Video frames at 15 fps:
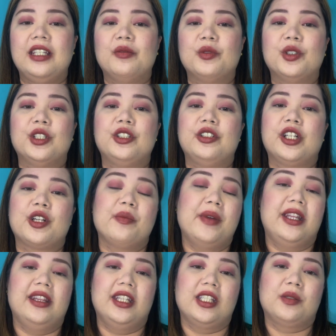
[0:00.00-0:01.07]
would
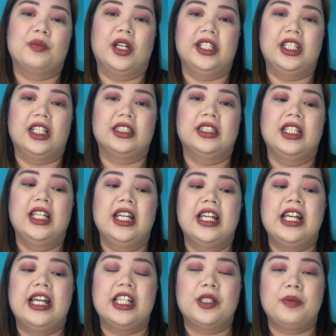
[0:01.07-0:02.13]
recommend this product.
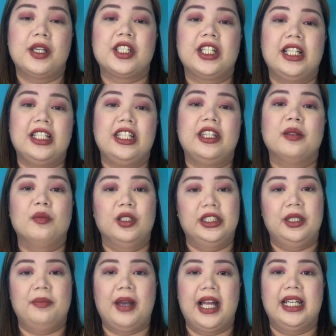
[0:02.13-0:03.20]
Especially the
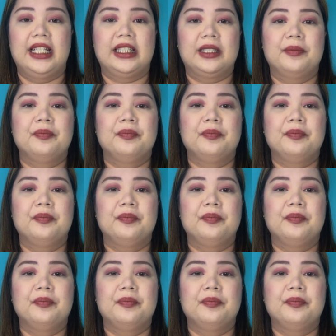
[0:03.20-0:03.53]
multi-palette.